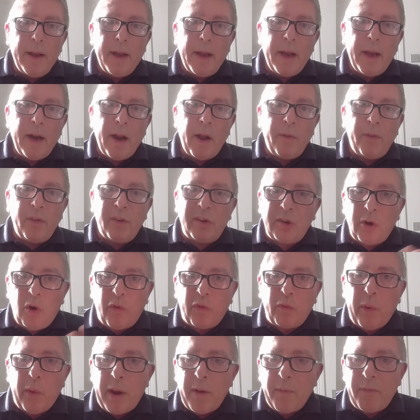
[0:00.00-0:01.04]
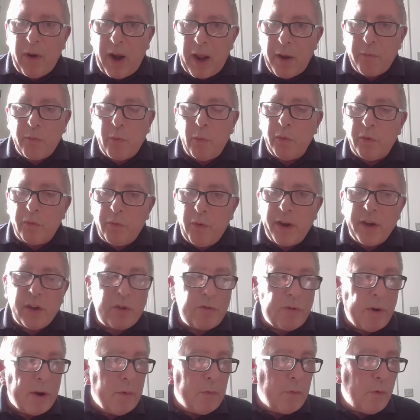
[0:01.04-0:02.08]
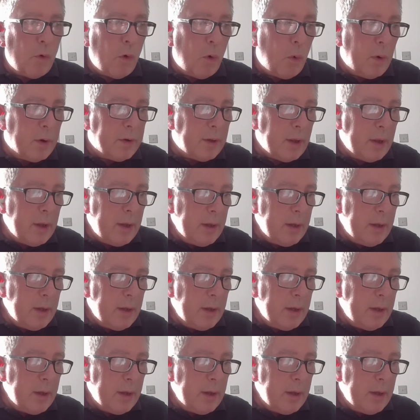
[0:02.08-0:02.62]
You know, the software platform is very straightforward.